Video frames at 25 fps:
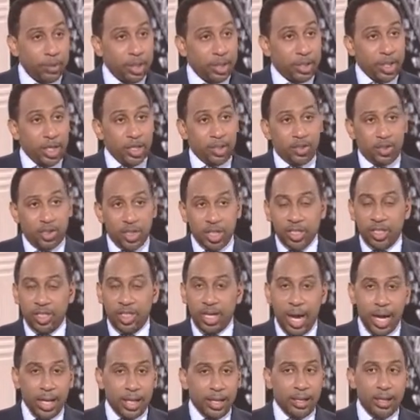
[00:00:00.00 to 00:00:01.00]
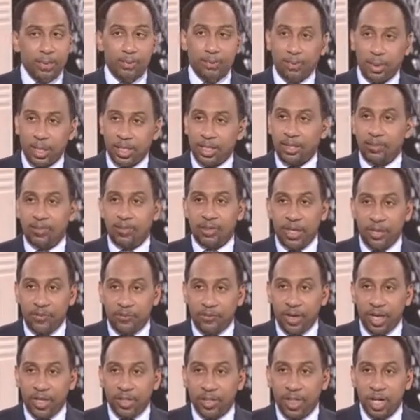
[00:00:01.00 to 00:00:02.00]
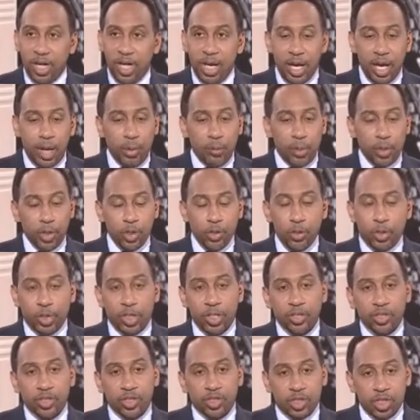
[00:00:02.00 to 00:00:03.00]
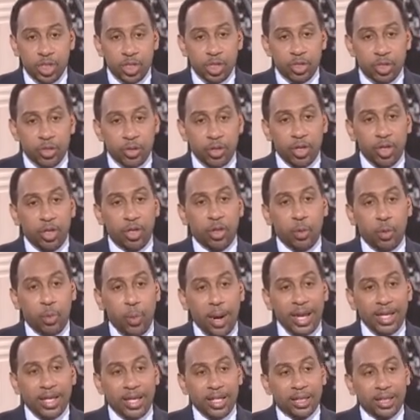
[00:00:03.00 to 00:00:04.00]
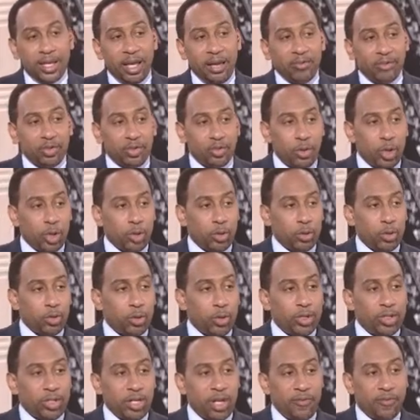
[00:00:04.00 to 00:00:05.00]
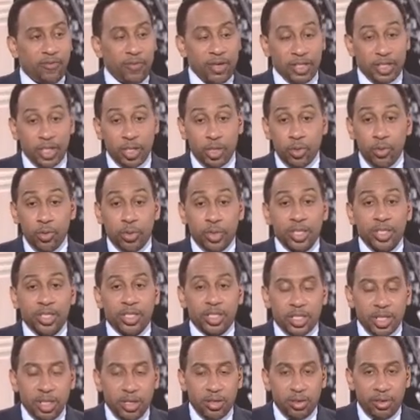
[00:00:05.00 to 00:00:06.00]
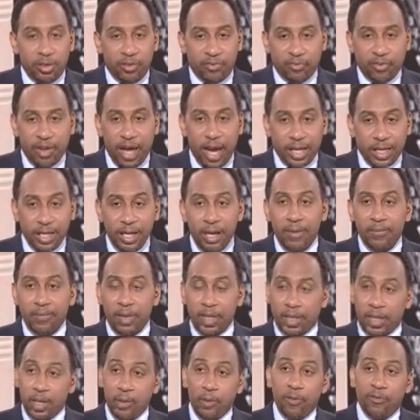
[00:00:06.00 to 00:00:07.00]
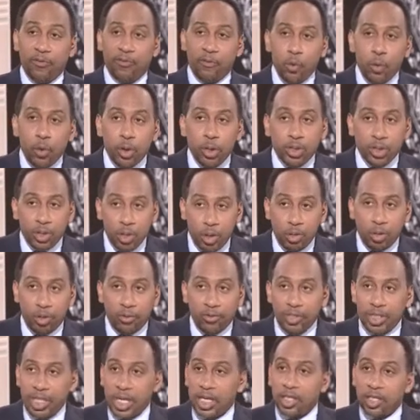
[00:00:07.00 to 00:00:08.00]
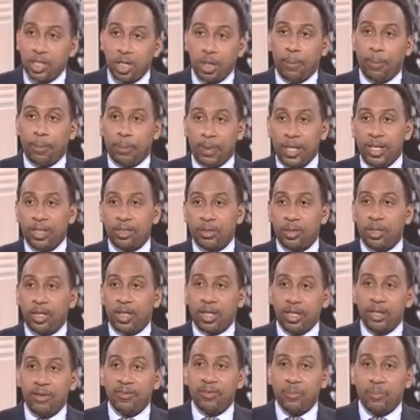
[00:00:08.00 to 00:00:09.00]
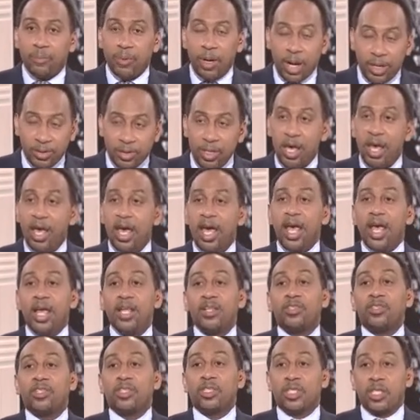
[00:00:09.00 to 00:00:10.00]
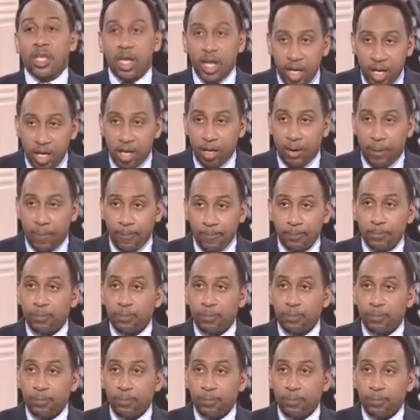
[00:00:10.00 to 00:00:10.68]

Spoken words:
They're just not an impressive defense. And when you consider the way that they've struggled on defense, and you consider the fact that there were 4 turnovers that took place on the Cleveland Browns, and still